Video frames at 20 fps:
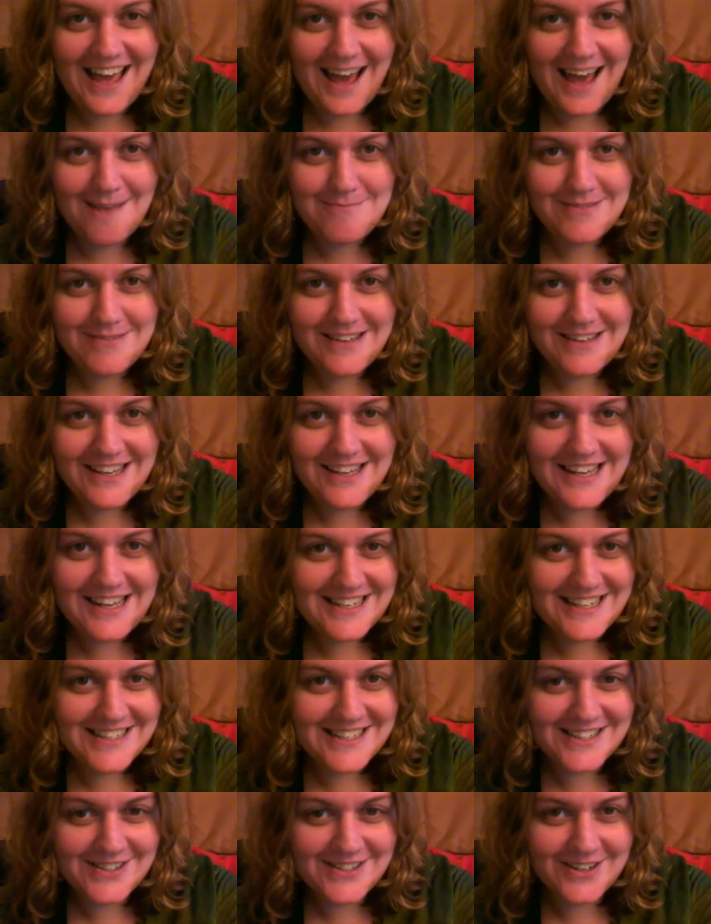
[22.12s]
Happy
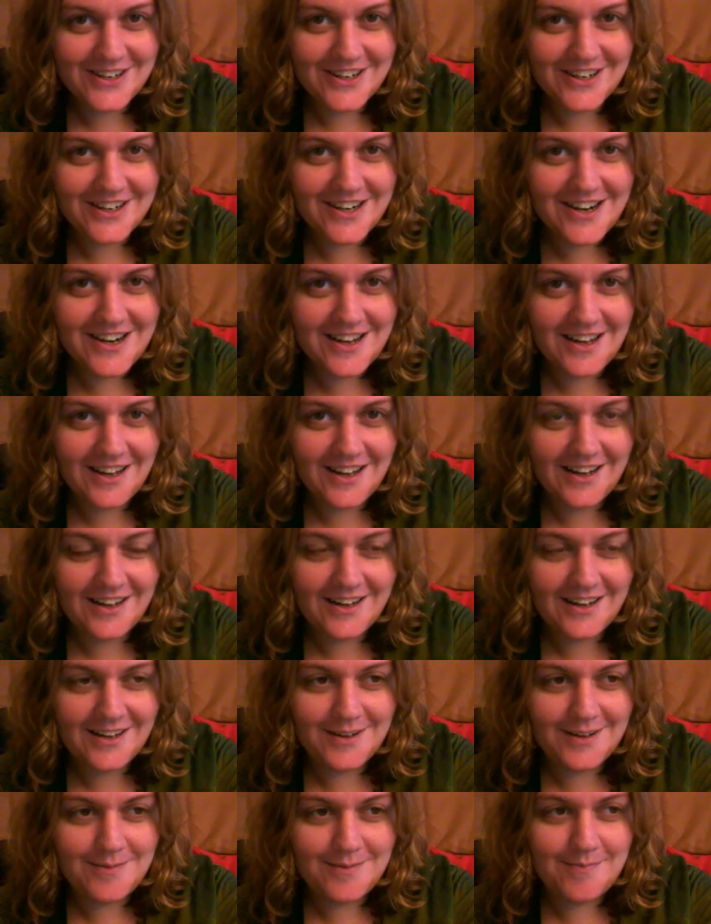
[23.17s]
Easter!
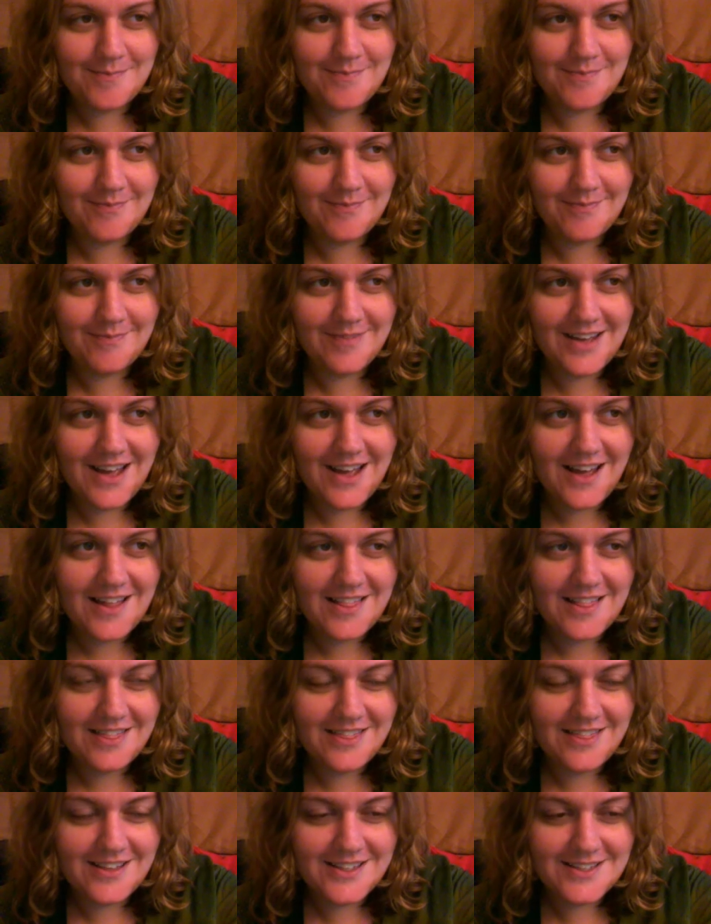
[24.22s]
Um,
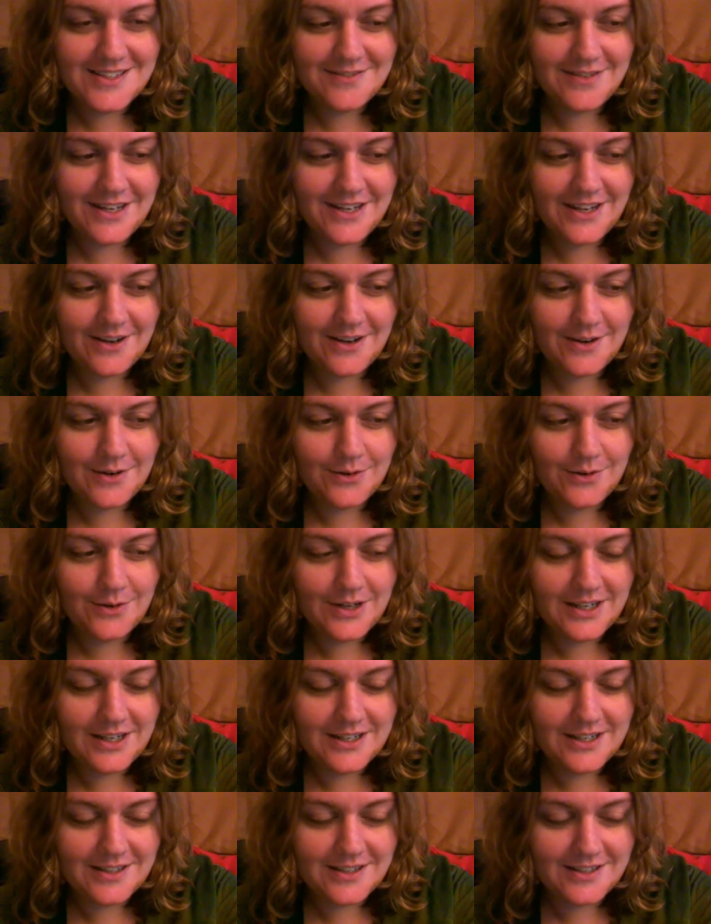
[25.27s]
this video
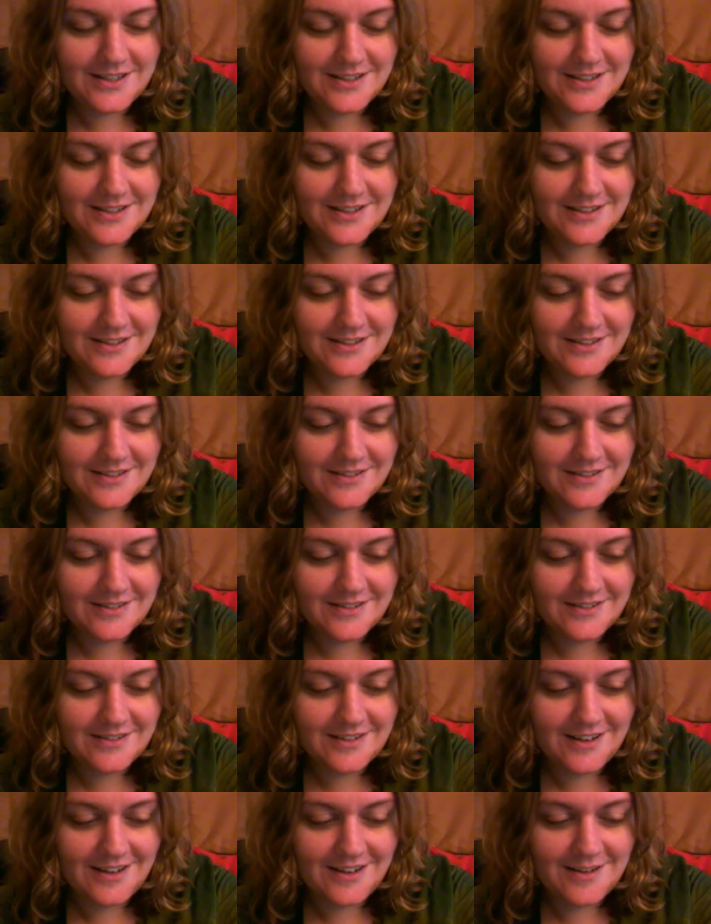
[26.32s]
uh,
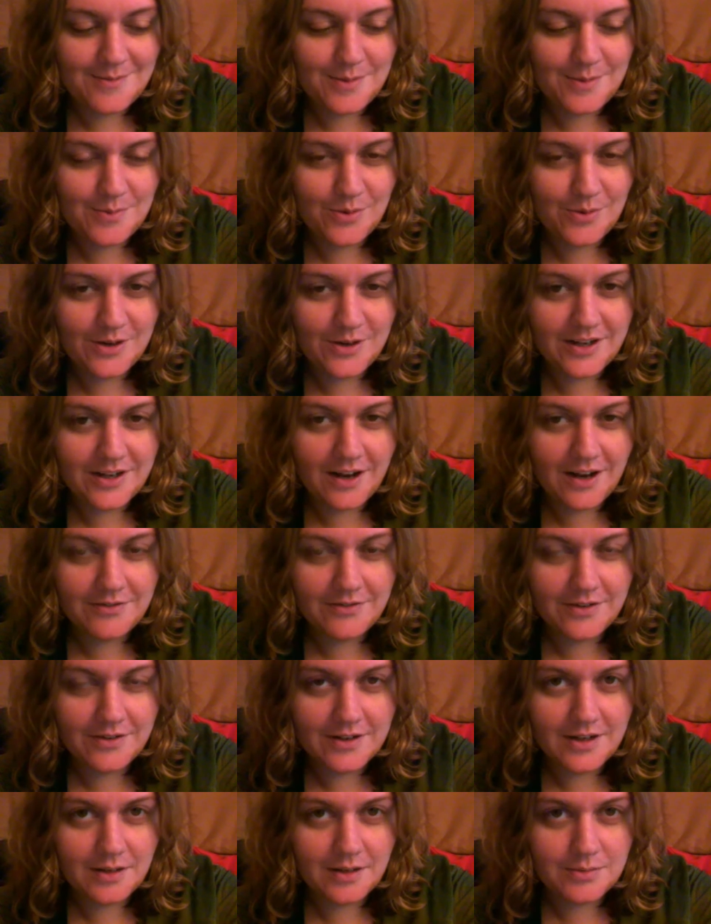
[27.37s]
I've been putting
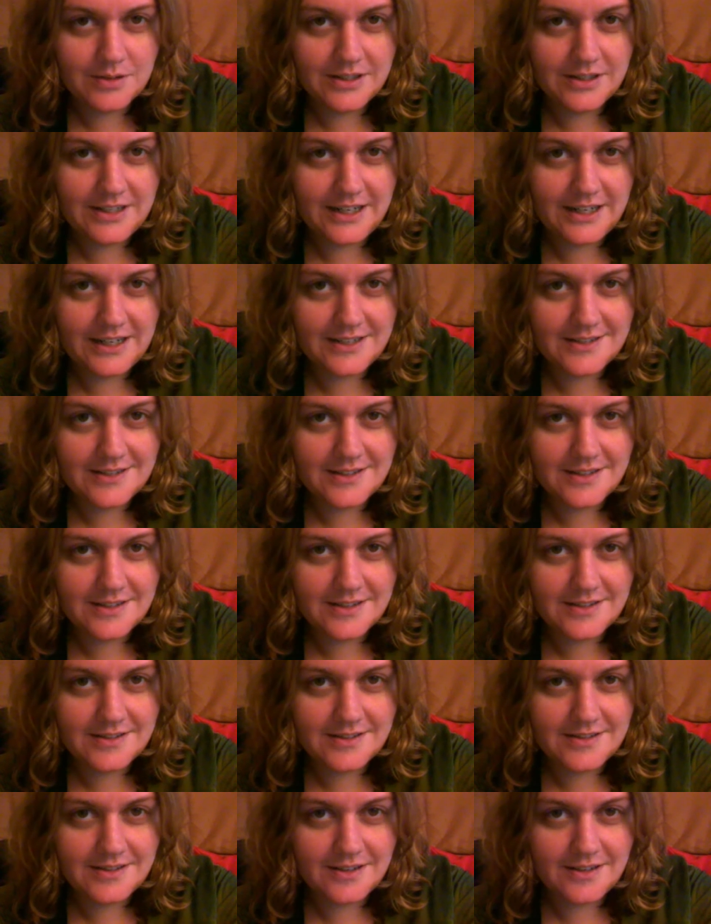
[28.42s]
off for a couple of days
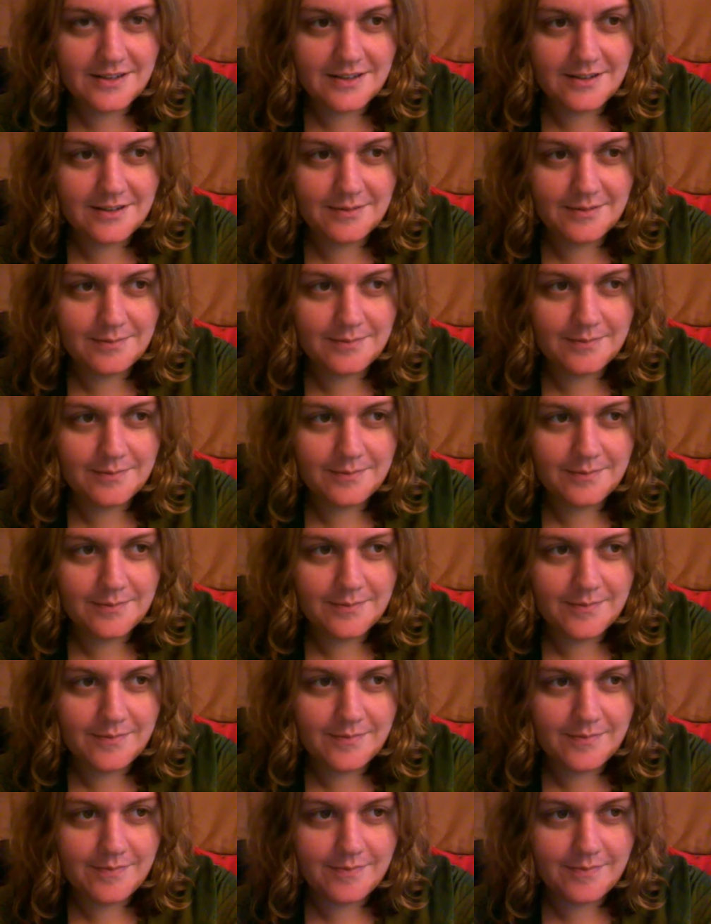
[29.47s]
because, um,
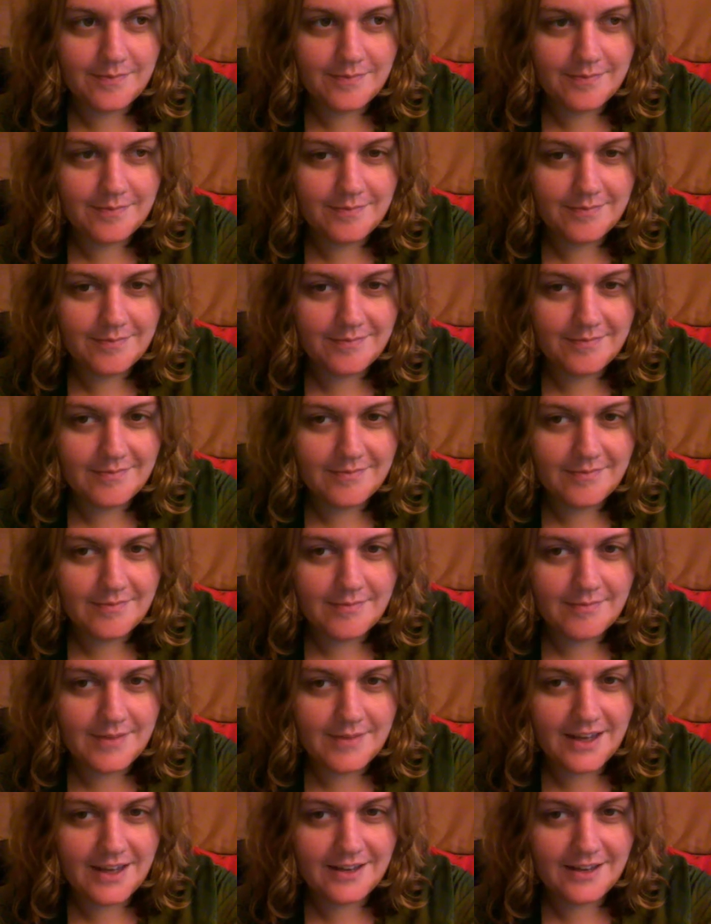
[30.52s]

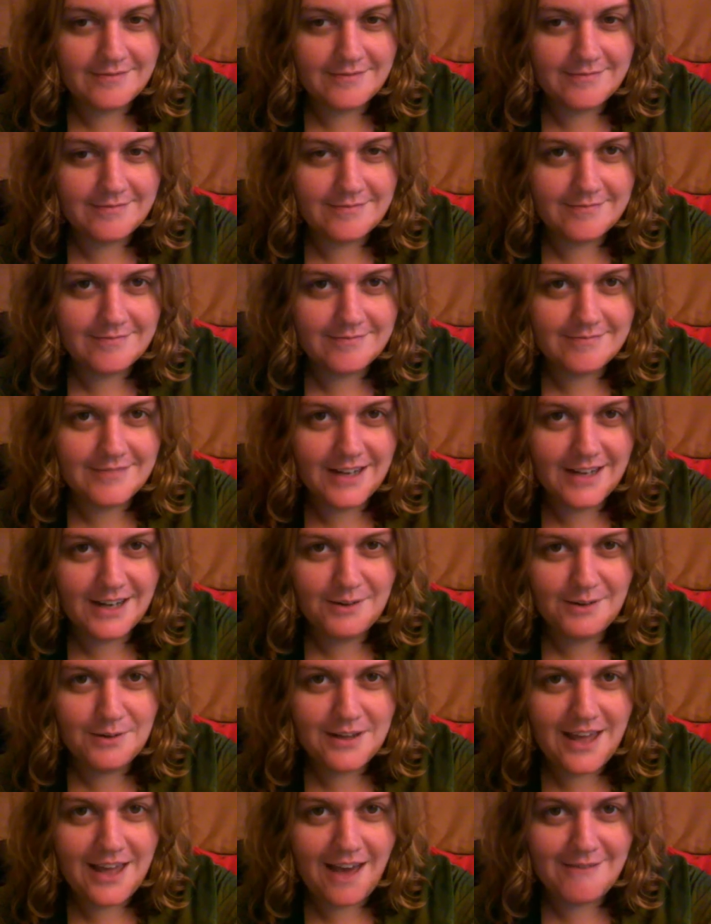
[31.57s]
yeah, I
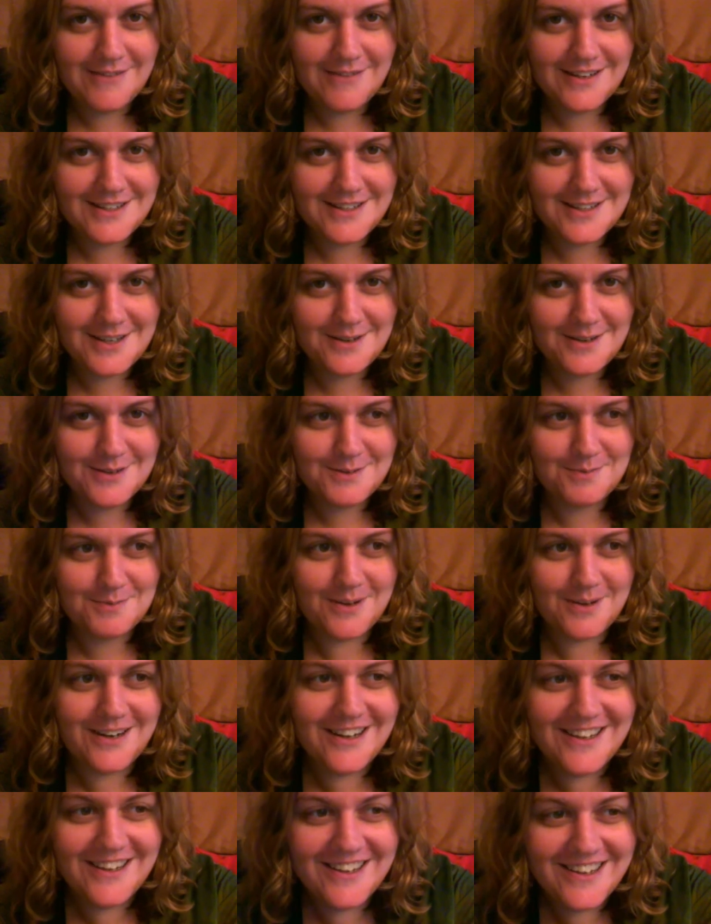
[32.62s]
don't really have an excuse,
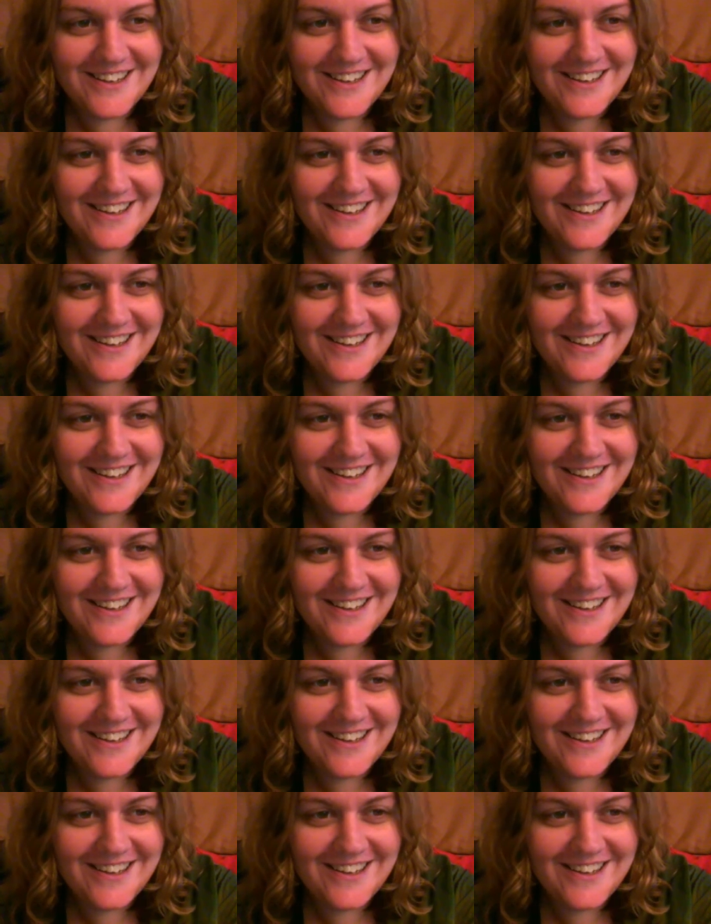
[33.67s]
but